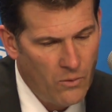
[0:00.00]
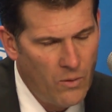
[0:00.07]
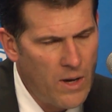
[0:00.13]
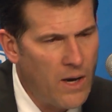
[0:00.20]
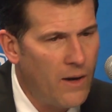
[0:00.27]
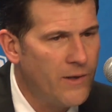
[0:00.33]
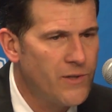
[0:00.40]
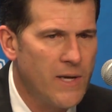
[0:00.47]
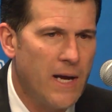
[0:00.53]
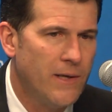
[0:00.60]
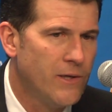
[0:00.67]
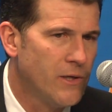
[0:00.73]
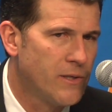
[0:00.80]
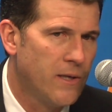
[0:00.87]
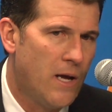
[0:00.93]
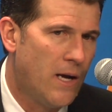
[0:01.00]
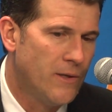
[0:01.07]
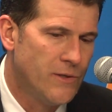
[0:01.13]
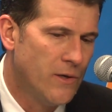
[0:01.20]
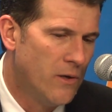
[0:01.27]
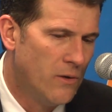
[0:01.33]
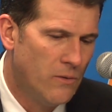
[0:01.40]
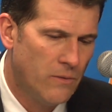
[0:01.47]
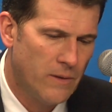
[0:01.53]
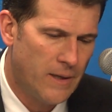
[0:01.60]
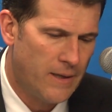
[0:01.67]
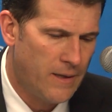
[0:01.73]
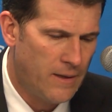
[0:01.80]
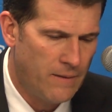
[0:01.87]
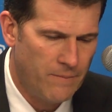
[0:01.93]
Well, it's not just Lonzo.
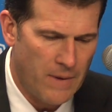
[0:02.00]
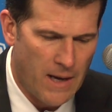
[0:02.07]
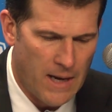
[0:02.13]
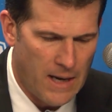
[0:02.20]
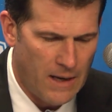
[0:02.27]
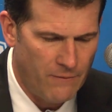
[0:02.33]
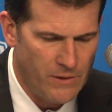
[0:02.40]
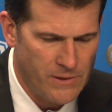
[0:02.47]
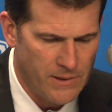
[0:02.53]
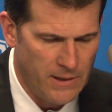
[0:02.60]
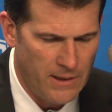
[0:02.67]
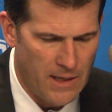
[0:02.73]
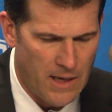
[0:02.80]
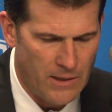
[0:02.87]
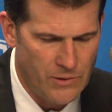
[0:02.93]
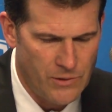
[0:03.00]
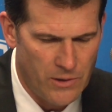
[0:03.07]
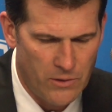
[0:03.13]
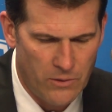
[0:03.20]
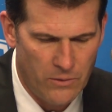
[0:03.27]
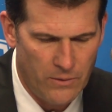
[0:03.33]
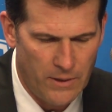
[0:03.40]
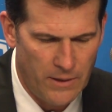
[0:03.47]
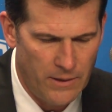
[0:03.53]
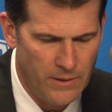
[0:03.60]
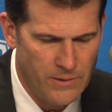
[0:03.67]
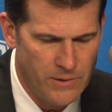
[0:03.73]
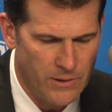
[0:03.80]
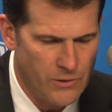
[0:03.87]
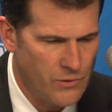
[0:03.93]
Obviously, Lonzo
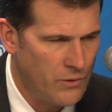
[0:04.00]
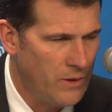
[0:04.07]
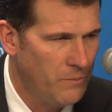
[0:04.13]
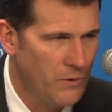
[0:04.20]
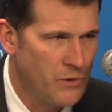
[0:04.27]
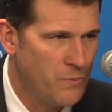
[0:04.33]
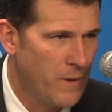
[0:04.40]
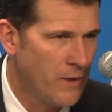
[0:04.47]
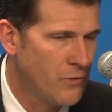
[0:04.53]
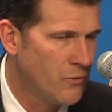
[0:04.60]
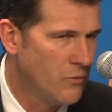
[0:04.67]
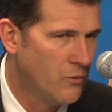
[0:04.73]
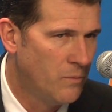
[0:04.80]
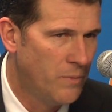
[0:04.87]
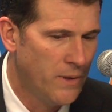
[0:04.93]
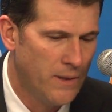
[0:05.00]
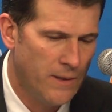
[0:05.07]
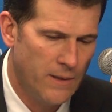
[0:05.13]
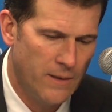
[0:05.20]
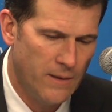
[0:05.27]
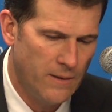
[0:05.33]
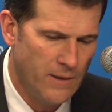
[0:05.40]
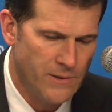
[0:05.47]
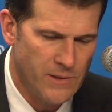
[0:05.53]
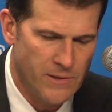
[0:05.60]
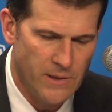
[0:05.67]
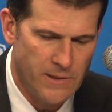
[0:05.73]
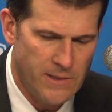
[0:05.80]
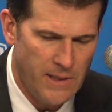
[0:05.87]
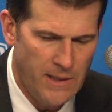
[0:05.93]
is extremely special, but this
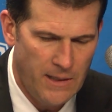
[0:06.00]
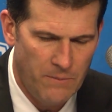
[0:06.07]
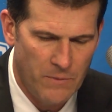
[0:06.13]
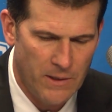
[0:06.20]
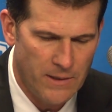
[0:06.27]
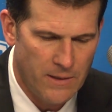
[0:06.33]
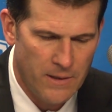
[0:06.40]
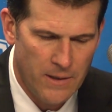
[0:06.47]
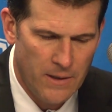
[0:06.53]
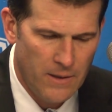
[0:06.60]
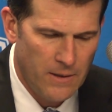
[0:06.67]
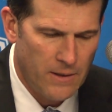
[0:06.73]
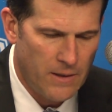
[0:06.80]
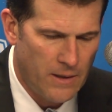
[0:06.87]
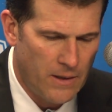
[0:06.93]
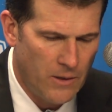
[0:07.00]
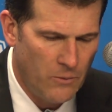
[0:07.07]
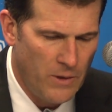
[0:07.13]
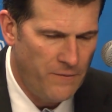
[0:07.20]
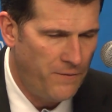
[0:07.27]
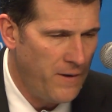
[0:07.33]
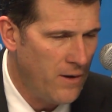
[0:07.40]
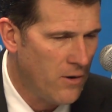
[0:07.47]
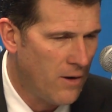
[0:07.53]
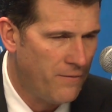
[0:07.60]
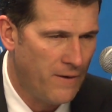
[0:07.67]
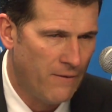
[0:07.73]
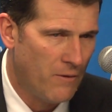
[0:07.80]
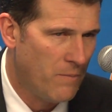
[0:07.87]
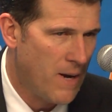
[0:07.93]
is a team that we feed
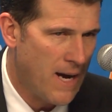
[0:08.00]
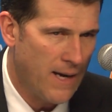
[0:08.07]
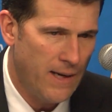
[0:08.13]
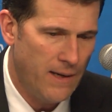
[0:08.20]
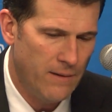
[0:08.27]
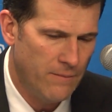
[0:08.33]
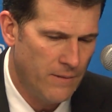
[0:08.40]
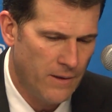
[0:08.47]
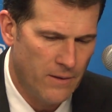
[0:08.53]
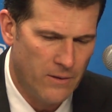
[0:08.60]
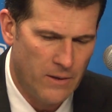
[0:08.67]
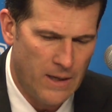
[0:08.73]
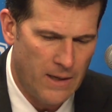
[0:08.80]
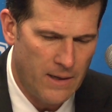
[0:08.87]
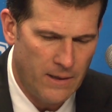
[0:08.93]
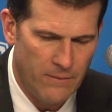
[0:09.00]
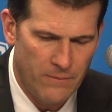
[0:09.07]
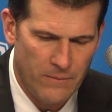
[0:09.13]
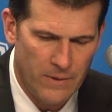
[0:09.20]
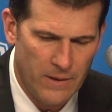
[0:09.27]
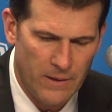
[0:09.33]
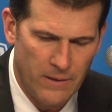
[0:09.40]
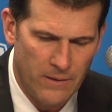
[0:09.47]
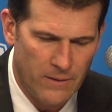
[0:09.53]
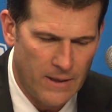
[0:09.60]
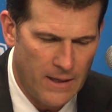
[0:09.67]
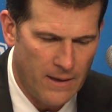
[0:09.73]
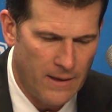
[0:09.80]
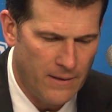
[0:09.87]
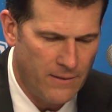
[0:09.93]
off everybody. You know,
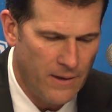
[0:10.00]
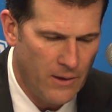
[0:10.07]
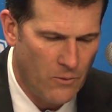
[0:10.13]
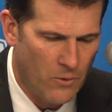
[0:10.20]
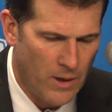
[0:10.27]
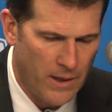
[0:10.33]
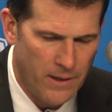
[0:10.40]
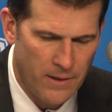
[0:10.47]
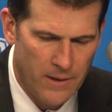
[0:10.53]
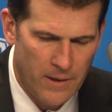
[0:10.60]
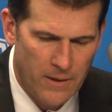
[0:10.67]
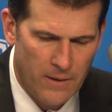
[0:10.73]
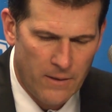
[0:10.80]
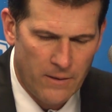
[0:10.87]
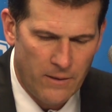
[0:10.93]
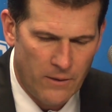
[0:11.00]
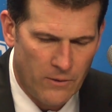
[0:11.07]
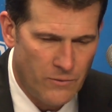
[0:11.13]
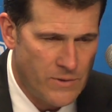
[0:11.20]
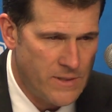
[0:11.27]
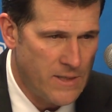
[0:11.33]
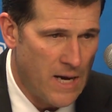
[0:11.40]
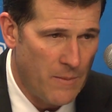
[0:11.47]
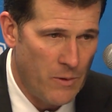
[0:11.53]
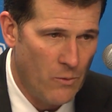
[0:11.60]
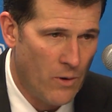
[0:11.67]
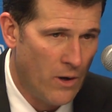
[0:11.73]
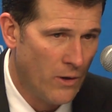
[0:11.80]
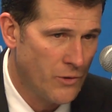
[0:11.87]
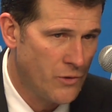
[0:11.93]
I think Tommy
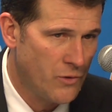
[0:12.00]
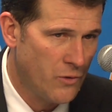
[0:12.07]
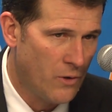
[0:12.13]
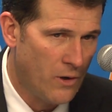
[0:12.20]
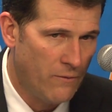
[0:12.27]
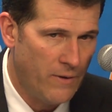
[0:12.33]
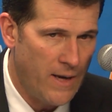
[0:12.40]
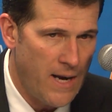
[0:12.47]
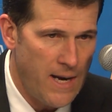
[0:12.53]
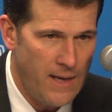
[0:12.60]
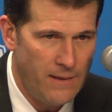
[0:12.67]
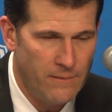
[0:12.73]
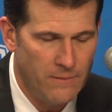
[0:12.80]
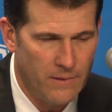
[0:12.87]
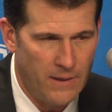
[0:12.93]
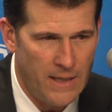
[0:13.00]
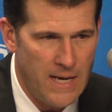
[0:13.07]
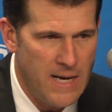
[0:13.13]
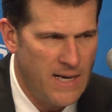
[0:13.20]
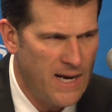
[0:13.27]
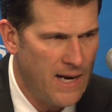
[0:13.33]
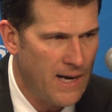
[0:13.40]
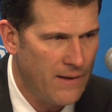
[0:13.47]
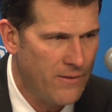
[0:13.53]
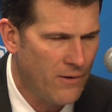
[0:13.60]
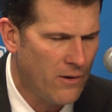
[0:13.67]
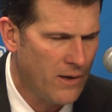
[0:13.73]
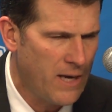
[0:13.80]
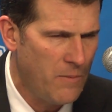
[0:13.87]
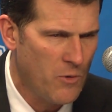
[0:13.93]
Welsh, 12-8, EK, I
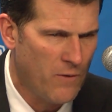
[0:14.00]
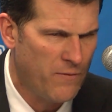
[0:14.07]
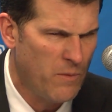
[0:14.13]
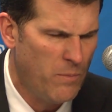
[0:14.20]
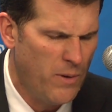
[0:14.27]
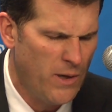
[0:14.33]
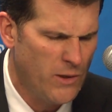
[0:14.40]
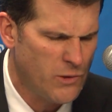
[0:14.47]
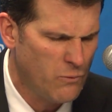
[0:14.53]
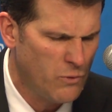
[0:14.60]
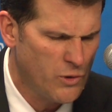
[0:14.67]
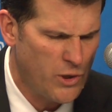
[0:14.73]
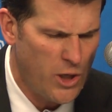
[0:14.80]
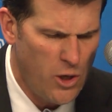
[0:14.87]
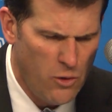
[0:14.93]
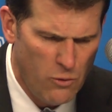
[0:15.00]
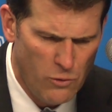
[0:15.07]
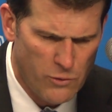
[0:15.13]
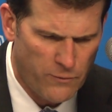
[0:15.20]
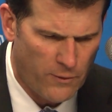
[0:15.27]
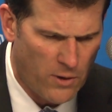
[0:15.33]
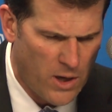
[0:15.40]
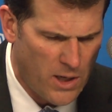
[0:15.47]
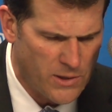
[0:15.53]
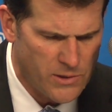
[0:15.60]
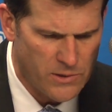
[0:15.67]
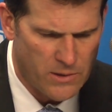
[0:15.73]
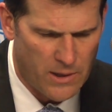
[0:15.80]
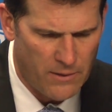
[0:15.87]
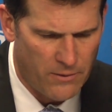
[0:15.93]
thought came off the bench and was huge for
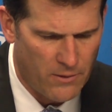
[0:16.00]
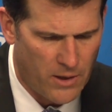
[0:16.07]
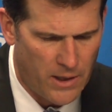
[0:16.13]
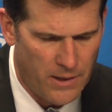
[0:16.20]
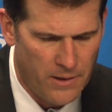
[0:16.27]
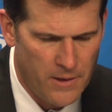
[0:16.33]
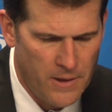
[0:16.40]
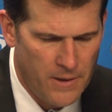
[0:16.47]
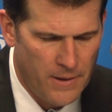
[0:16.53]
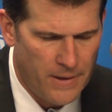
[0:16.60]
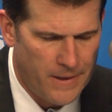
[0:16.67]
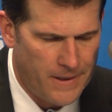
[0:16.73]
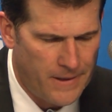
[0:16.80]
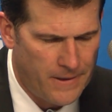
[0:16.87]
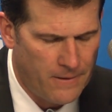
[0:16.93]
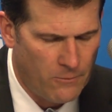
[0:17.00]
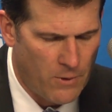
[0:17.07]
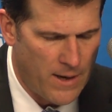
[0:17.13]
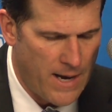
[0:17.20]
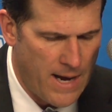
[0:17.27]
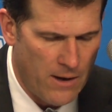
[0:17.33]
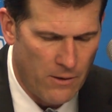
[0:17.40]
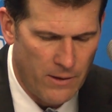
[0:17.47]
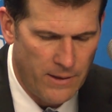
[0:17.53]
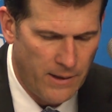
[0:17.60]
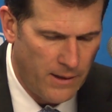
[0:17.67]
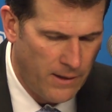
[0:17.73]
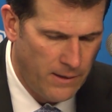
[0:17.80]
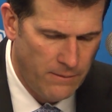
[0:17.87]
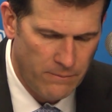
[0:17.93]
us. I thought what Aaron
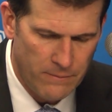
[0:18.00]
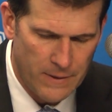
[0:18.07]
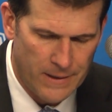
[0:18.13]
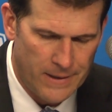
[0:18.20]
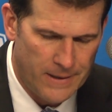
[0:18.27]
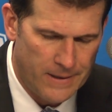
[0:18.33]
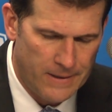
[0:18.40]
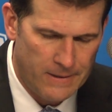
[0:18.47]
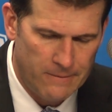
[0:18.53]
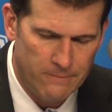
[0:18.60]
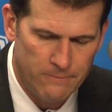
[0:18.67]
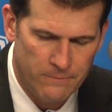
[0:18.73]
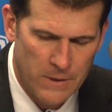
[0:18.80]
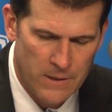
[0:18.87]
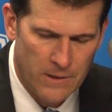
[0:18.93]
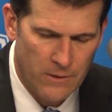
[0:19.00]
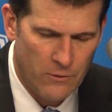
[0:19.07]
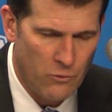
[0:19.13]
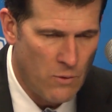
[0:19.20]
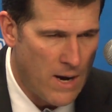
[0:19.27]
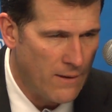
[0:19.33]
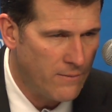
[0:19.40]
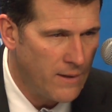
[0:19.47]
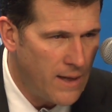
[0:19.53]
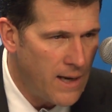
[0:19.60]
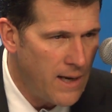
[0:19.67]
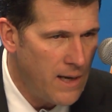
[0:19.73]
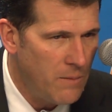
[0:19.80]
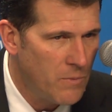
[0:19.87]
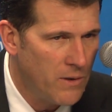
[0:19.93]
did throughout the
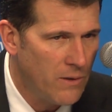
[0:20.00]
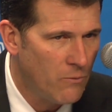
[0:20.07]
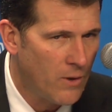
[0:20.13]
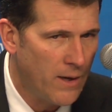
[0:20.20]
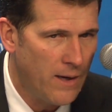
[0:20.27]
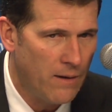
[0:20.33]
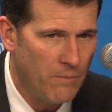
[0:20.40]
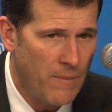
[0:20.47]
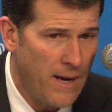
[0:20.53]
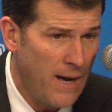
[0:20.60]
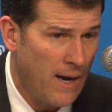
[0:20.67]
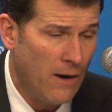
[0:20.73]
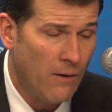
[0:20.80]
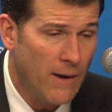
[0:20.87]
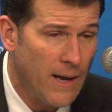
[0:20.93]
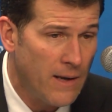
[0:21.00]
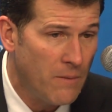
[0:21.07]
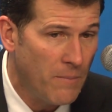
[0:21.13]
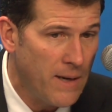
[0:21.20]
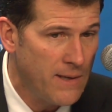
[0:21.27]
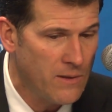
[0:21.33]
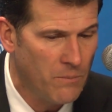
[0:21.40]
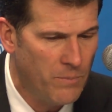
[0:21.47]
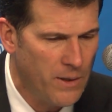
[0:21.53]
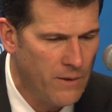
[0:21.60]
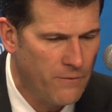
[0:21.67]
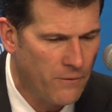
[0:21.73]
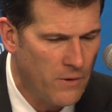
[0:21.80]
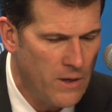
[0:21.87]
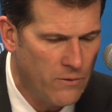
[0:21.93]
game, and then what Aaron had to make the
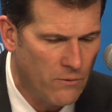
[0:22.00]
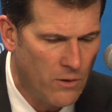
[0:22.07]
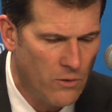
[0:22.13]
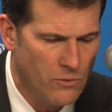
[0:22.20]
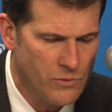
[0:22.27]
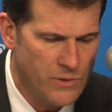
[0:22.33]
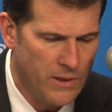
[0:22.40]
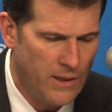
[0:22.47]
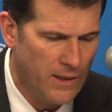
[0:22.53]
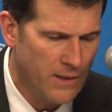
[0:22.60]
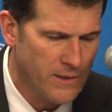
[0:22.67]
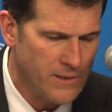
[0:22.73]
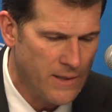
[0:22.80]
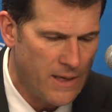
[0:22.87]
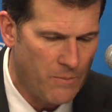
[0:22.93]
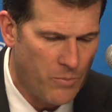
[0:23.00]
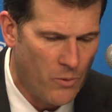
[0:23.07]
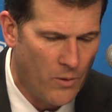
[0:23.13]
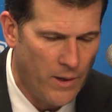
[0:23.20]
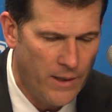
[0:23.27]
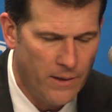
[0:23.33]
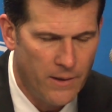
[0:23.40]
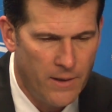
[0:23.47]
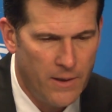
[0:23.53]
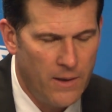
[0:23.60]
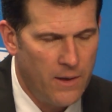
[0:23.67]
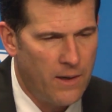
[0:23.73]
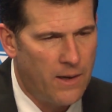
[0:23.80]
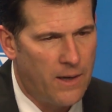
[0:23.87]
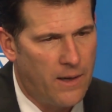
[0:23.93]
big free throws to get us to that point.
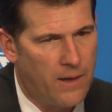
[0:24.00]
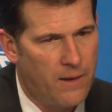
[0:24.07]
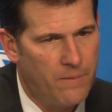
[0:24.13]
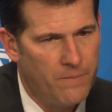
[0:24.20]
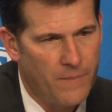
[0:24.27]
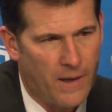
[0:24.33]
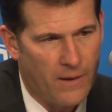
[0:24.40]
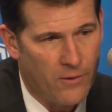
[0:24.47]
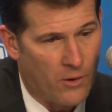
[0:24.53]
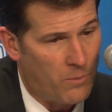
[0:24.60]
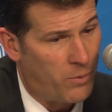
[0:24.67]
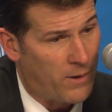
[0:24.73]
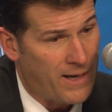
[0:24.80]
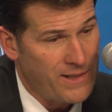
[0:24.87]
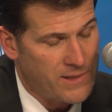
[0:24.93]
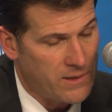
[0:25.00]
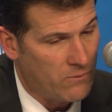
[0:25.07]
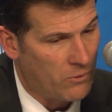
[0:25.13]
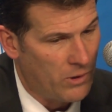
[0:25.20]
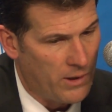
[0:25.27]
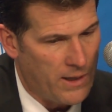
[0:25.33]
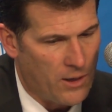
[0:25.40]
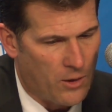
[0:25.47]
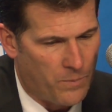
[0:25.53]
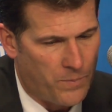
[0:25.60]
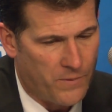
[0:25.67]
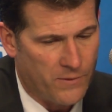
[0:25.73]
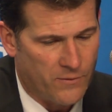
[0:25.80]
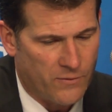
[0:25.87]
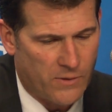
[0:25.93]
I thought Bryce really
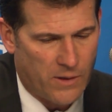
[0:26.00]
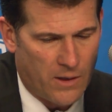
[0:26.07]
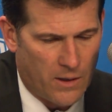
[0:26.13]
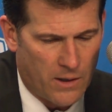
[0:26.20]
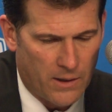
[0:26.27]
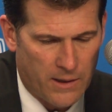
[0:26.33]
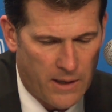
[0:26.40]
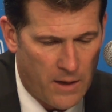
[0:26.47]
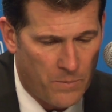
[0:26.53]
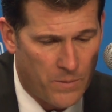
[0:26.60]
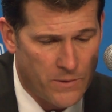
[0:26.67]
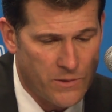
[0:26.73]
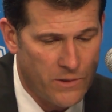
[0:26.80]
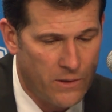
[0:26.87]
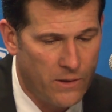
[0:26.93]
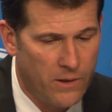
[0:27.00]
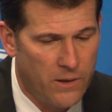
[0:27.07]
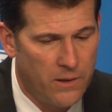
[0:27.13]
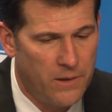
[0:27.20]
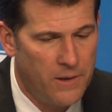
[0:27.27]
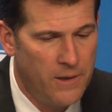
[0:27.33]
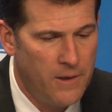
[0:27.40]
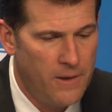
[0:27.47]
helped us keep us in the